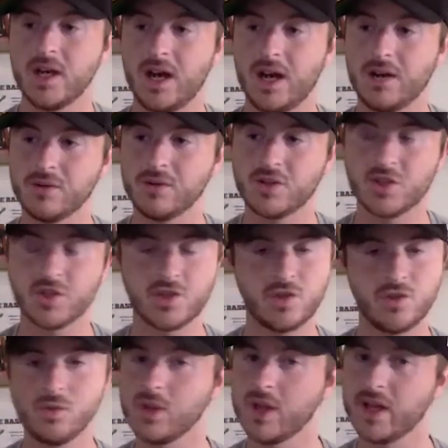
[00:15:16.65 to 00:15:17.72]
I was just
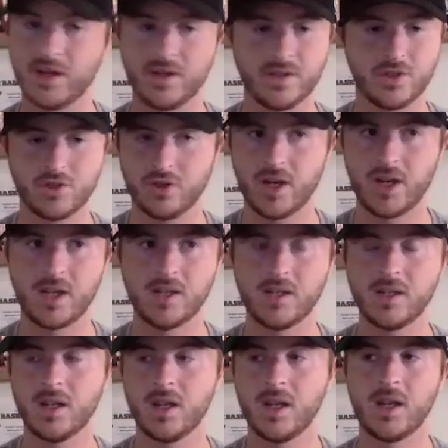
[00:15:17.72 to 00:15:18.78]
too late on the train,
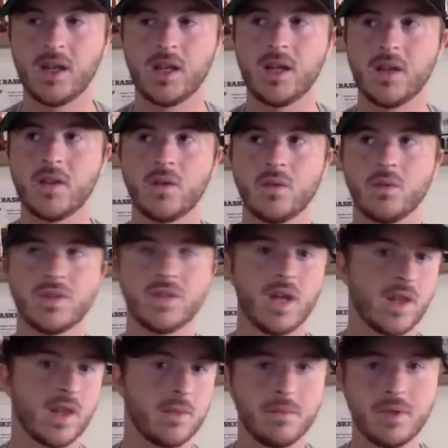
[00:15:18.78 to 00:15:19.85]
and there was
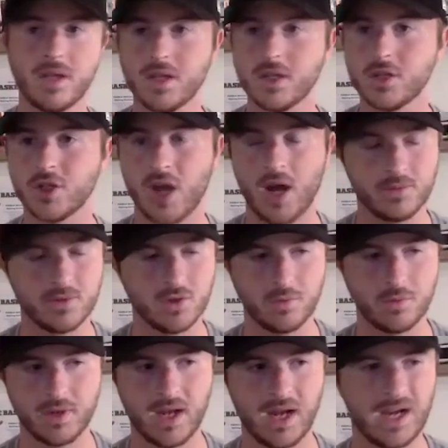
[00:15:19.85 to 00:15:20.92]
none of the media jobs opening.